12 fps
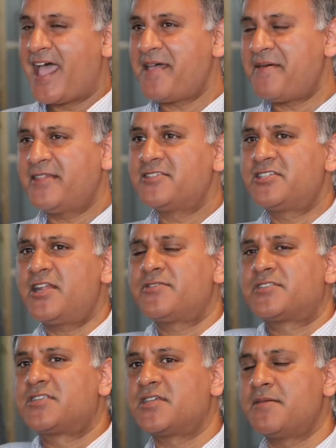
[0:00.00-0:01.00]
And
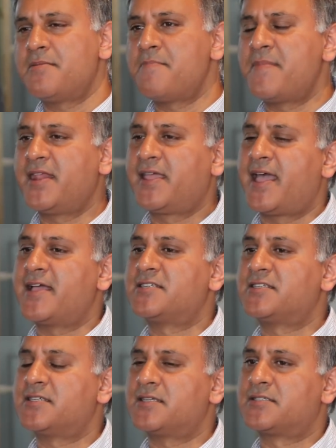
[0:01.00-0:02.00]
in many
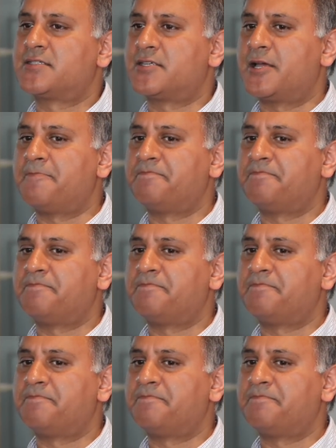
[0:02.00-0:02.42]
cases, it's